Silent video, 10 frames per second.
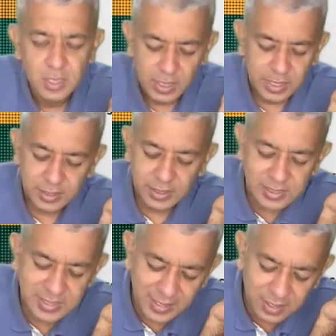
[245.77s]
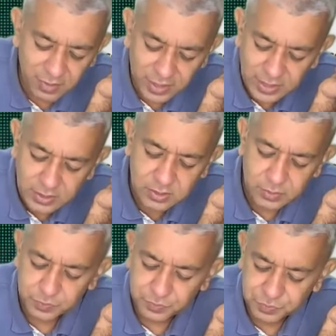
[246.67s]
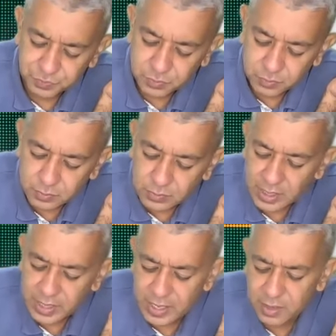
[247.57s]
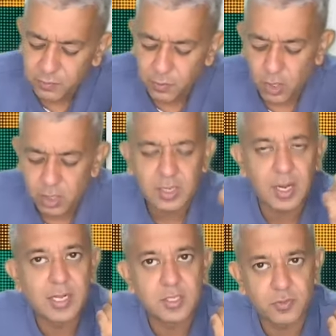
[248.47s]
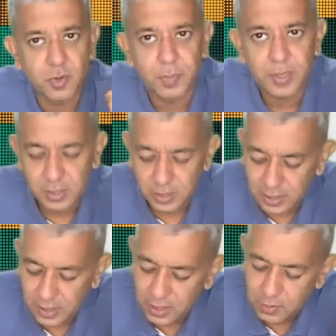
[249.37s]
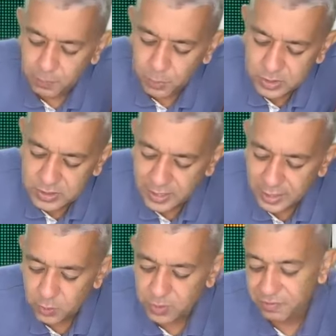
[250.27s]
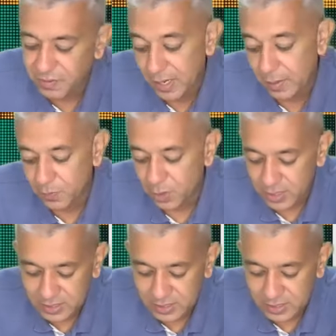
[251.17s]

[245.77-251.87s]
These activities involve transforming the inputs into the final products.